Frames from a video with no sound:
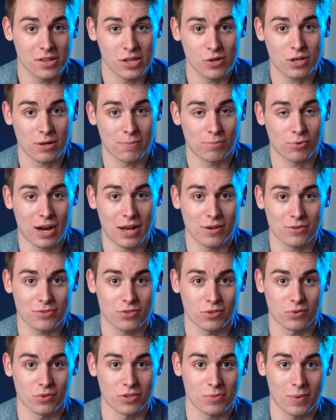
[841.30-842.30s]
that you can browse
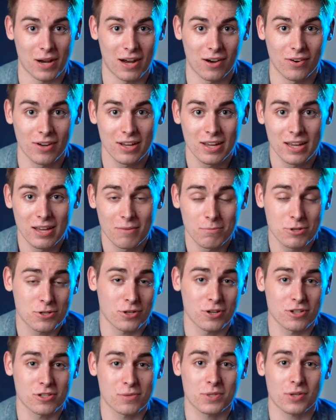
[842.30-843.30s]
through as well. Be
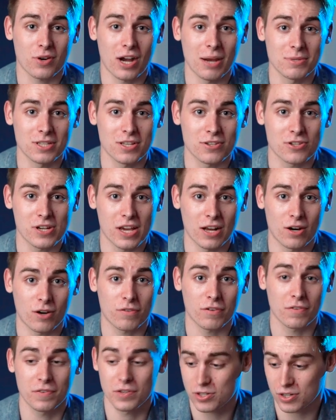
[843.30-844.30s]
sure to subscribe to this channel
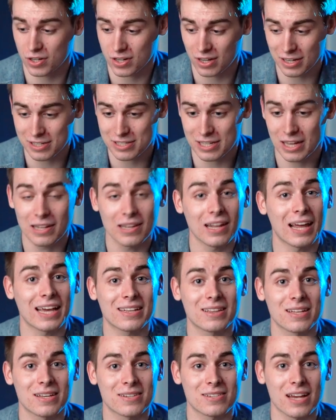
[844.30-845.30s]
for future content
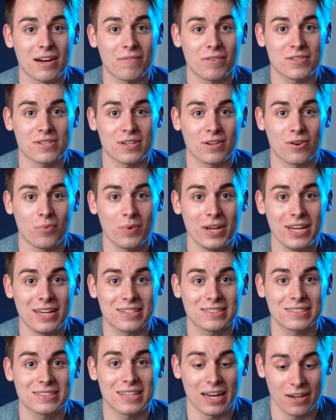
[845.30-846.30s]
like this every single week.